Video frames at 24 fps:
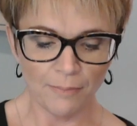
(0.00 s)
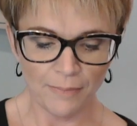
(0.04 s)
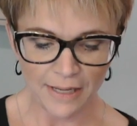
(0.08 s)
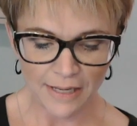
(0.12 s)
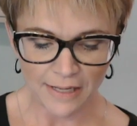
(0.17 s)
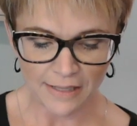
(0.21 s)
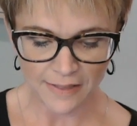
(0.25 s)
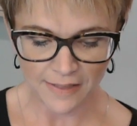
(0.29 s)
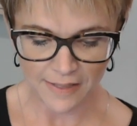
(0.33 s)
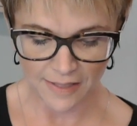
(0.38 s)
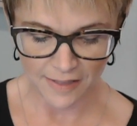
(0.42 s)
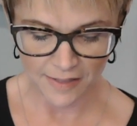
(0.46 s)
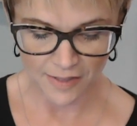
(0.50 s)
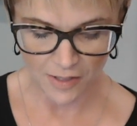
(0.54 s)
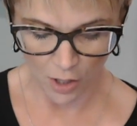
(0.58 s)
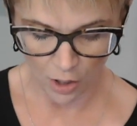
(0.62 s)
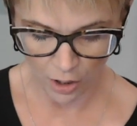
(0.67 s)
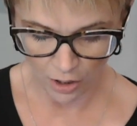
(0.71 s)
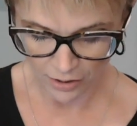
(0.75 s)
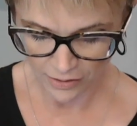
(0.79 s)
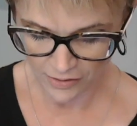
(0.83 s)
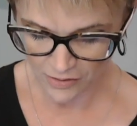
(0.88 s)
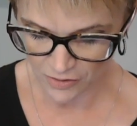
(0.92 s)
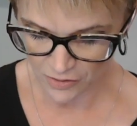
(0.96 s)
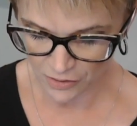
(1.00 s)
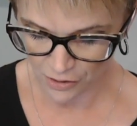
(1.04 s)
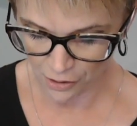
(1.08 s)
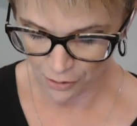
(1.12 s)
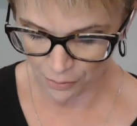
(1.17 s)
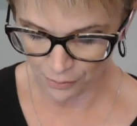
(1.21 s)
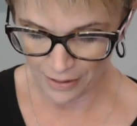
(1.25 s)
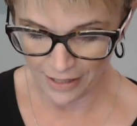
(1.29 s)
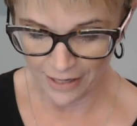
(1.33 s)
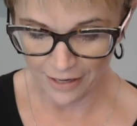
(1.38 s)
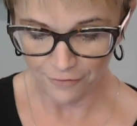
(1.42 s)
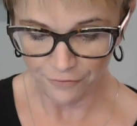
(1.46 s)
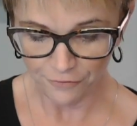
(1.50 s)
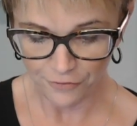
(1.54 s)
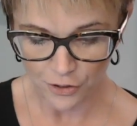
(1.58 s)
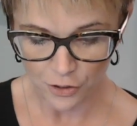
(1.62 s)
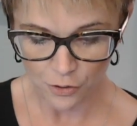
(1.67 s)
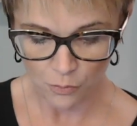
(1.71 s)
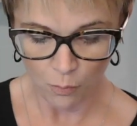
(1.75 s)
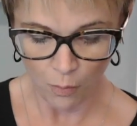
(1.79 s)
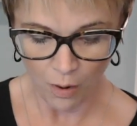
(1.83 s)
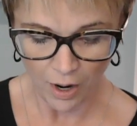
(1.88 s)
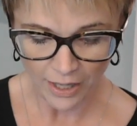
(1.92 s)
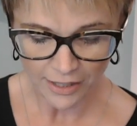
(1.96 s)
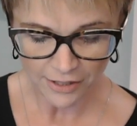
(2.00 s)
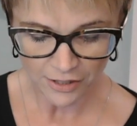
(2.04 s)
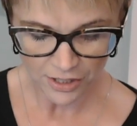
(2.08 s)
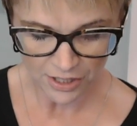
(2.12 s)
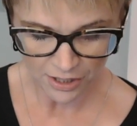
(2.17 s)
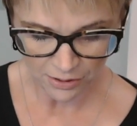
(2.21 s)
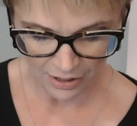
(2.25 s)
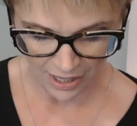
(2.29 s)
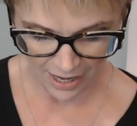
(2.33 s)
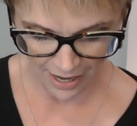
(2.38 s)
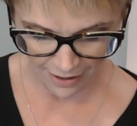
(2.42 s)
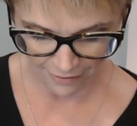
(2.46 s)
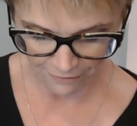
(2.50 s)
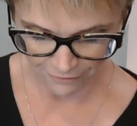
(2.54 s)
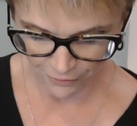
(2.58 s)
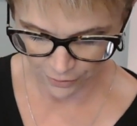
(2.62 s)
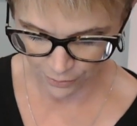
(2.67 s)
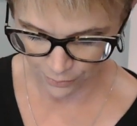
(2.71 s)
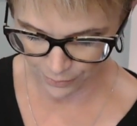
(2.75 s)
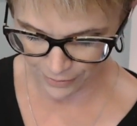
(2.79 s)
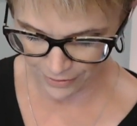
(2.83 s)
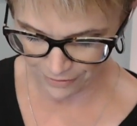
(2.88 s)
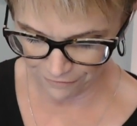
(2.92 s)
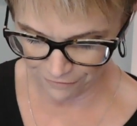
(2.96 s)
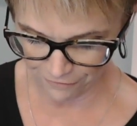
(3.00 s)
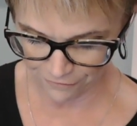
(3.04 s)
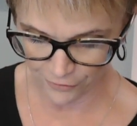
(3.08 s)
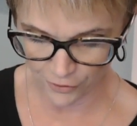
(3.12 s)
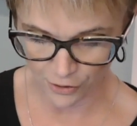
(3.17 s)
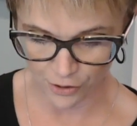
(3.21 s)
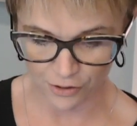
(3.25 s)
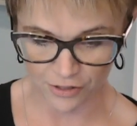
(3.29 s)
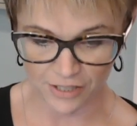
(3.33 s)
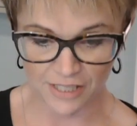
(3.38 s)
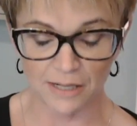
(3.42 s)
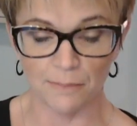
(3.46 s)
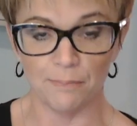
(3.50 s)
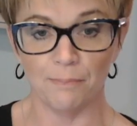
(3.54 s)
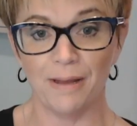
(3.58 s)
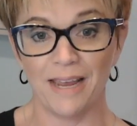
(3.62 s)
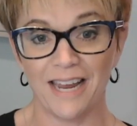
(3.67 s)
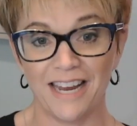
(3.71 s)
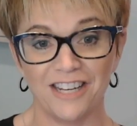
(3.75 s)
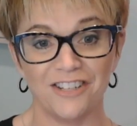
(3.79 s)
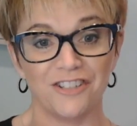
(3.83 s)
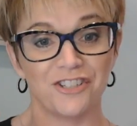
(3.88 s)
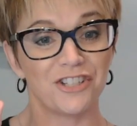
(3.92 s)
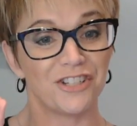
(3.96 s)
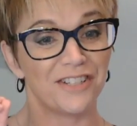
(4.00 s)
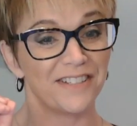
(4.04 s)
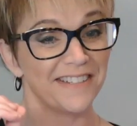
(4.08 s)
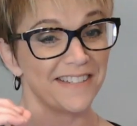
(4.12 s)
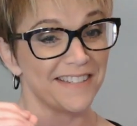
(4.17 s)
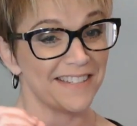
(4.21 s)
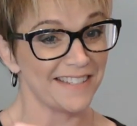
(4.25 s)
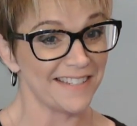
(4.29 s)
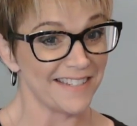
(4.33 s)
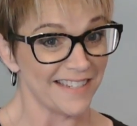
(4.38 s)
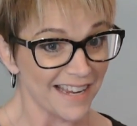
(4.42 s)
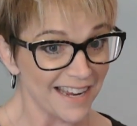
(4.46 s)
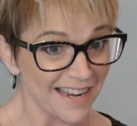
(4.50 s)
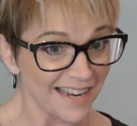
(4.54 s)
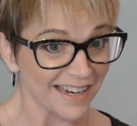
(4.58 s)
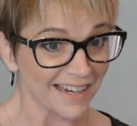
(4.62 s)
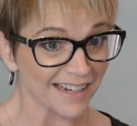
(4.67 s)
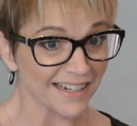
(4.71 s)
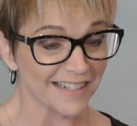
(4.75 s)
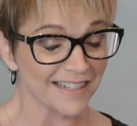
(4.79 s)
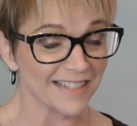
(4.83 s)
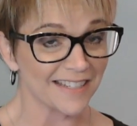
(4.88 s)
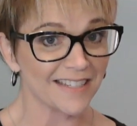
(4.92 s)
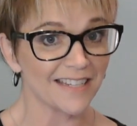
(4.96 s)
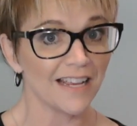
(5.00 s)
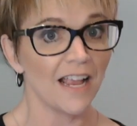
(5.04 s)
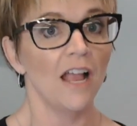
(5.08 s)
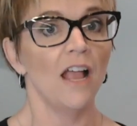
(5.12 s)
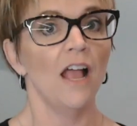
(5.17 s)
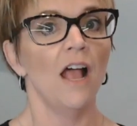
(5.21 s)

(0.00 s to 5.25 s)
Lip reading: is also if you want to ever refer to page 6